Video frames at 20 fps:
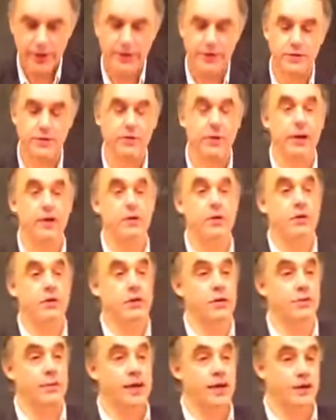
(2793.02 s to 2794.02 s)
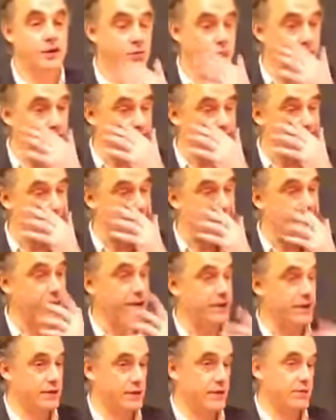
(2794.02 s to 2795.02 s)
Okay, so now you can imagine what's
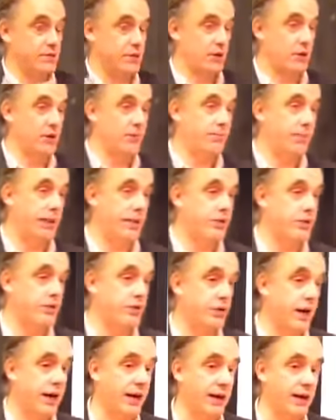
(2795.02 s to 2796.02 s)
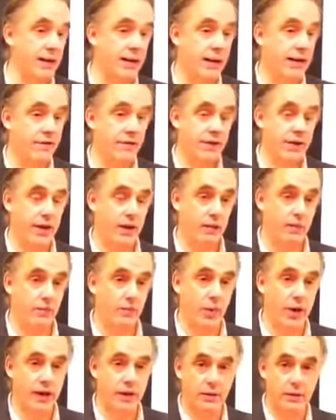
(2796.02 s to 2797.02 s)
happened is he was on Pleasure Island and everything
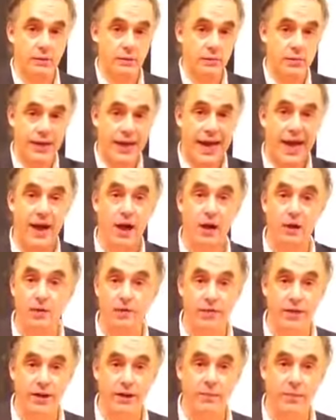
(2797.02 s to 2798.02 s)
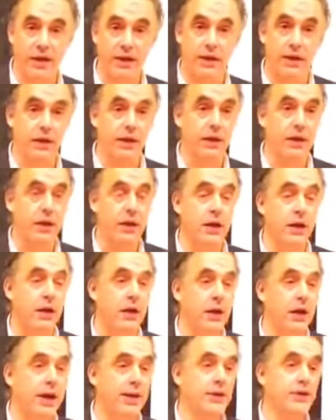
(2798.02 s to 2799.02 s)
went to hell fundamentally.
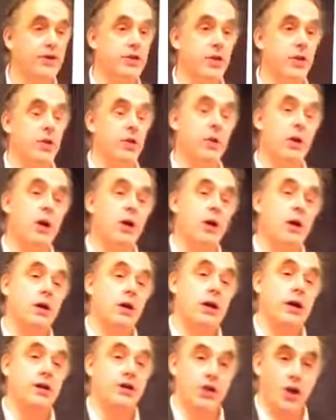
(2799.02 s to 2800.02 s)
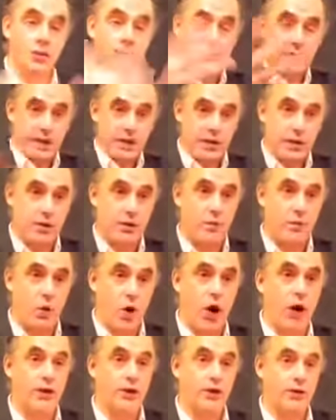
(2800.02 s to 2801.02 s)
And so he jumped into the
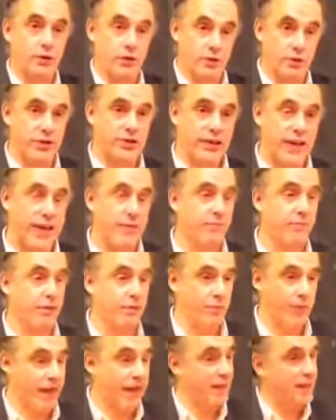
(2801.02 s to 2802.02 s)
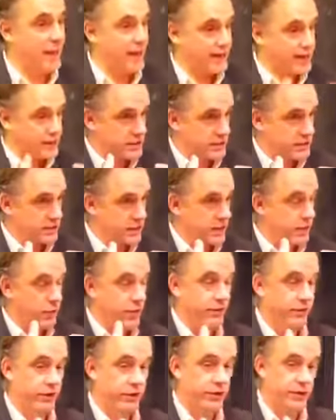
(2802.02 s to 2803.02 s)
water to escape from that, and that's
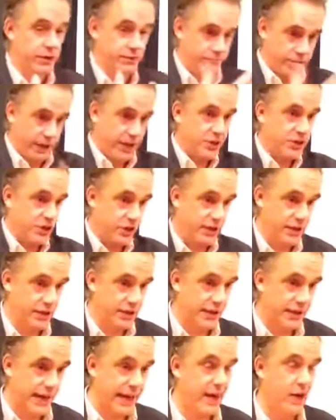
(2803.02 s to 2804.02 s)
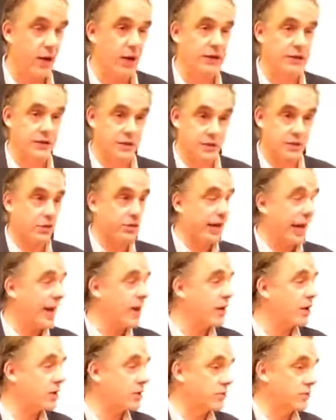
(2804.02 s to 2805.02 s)
equivalent to plunging into chaos. And so
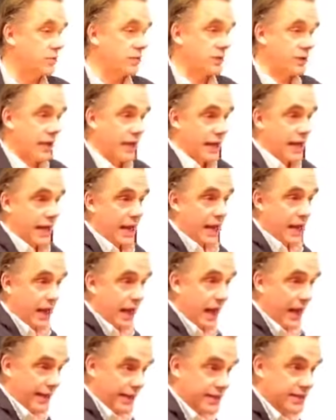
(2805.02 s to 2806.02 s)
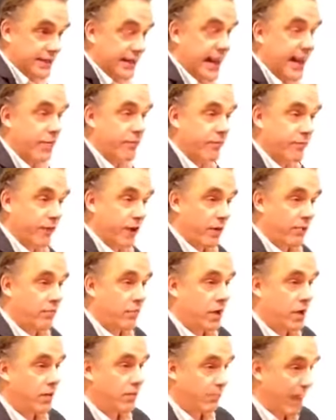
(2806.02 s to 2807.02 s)
chaos was an escape
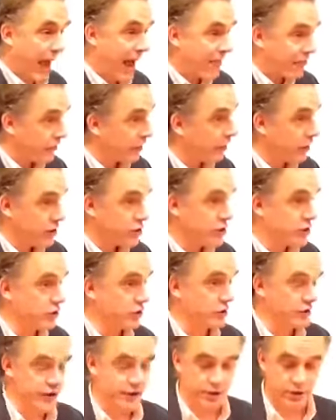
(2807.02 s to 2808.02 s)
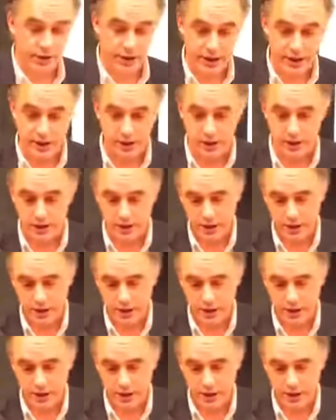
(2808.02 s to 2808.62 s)
from pathological tyranny.